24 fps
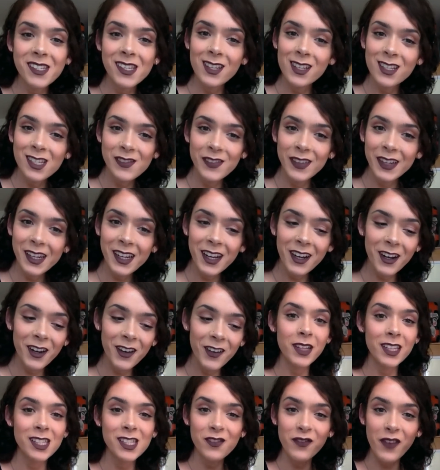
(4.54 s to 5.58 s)
to this video.
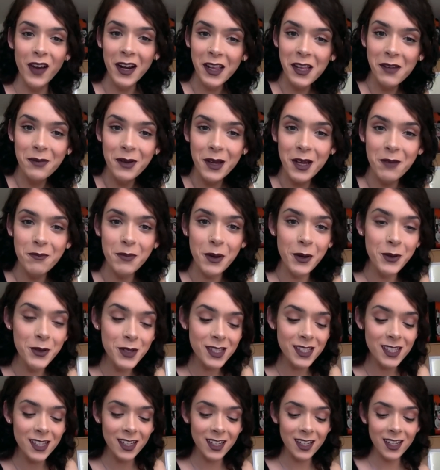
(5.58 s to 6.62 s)
It's finally being
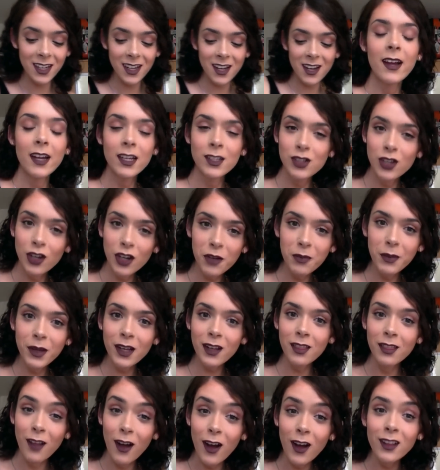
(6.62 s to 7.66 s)
posted. It took me
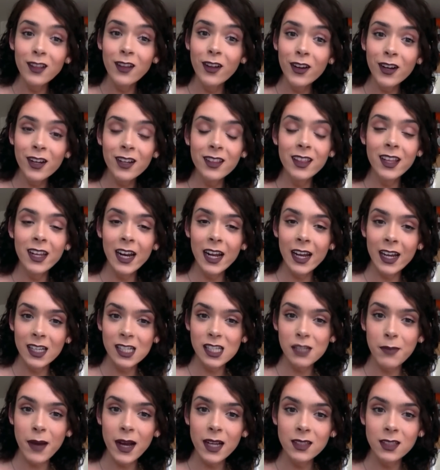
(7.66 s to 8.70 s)
a lot longer than I
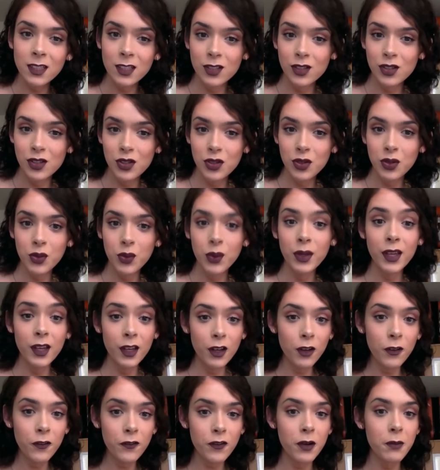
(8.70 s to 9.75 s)
expected to
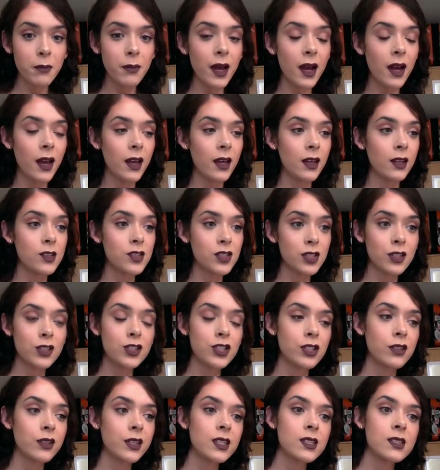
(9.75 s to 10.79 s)
heal from my
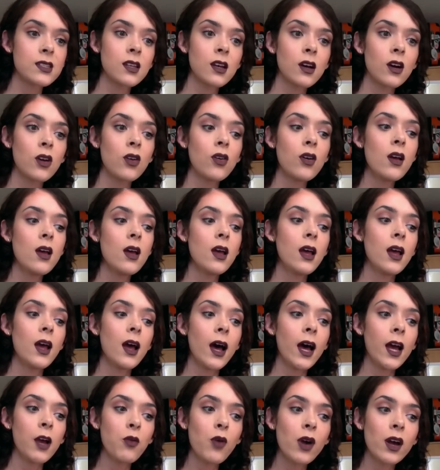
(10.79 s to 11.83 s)
surgery. So
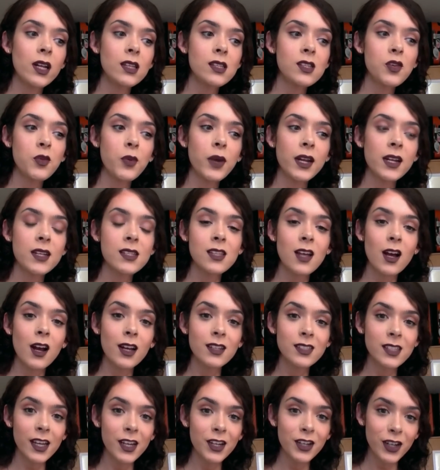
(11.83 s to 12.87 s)
I wanted to wait as long
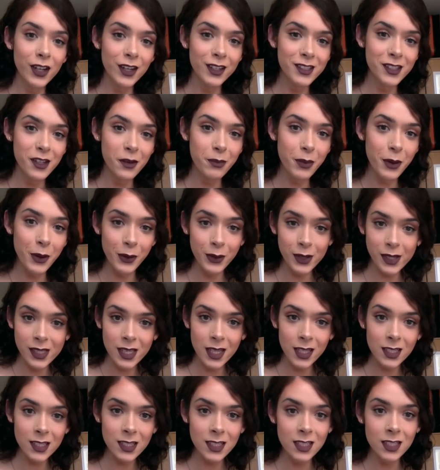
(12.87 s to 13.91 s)
as I could to post
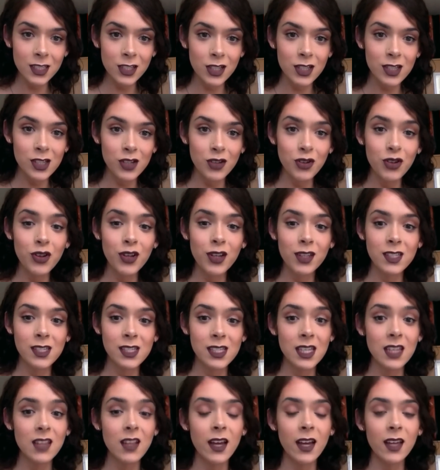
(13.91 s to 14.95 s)
this just so you could
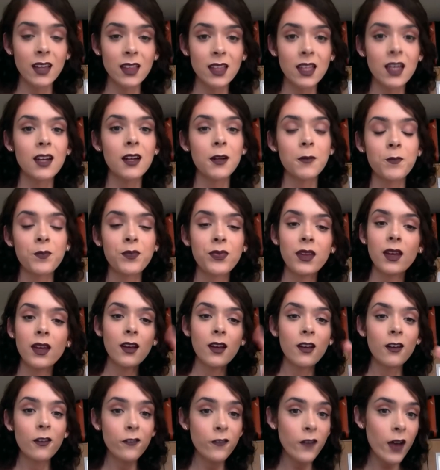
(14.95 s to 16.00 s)
see like the
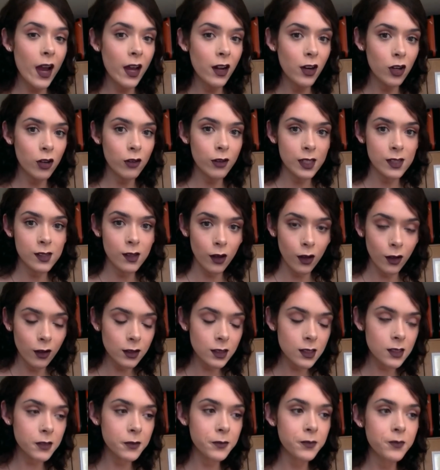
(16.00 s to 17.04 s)
final
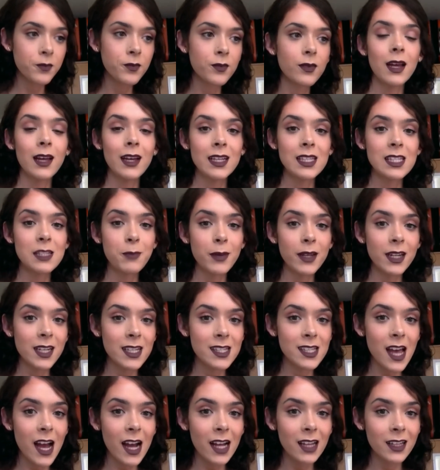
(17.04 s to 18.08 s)
result. It's been
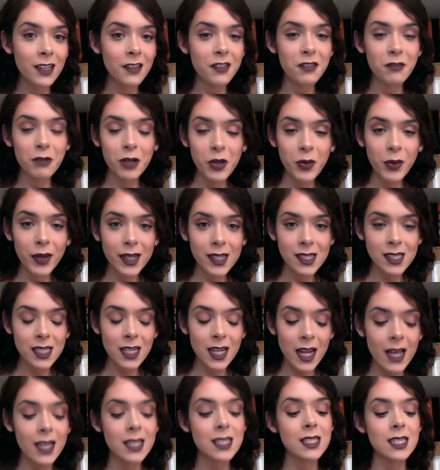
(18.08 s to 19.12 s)
exactly three weeks
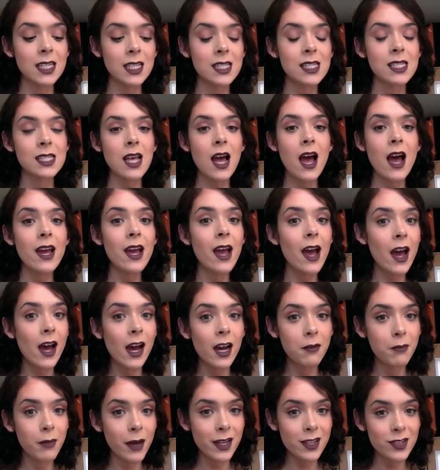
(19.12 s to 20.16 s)
today since I
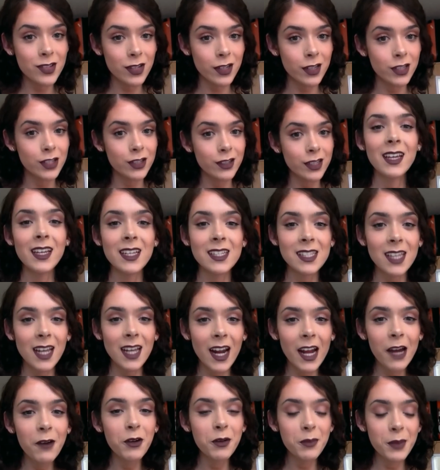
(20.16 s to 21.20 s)
had my surgery. He said
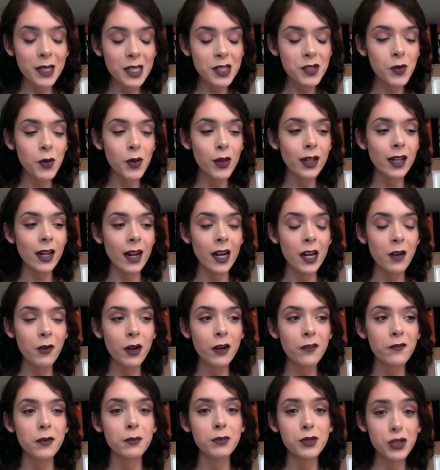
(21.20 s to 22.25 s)
I would be swollen
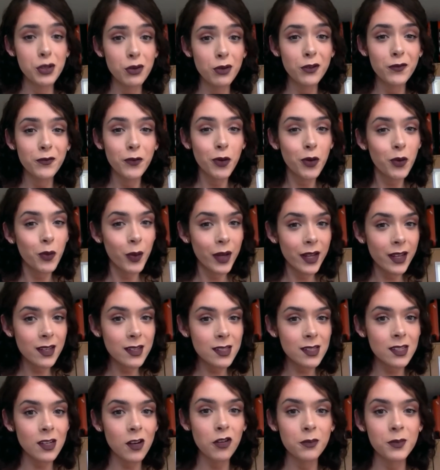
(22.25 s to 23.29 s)
anywhere from two to four
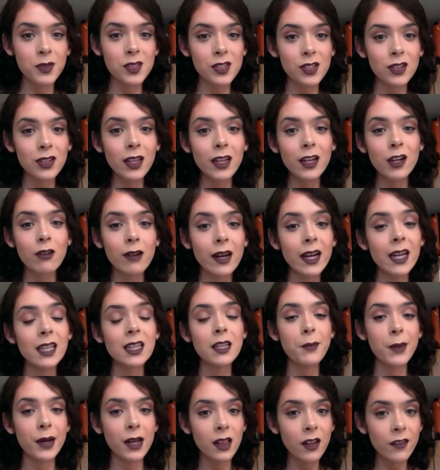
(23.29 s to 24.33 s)
weeks. So I'm still like right in
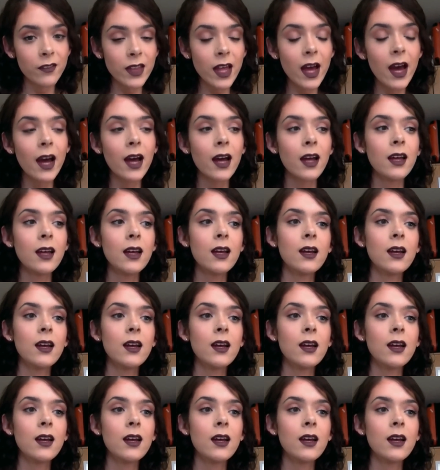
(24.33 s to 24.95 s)
the middle of that.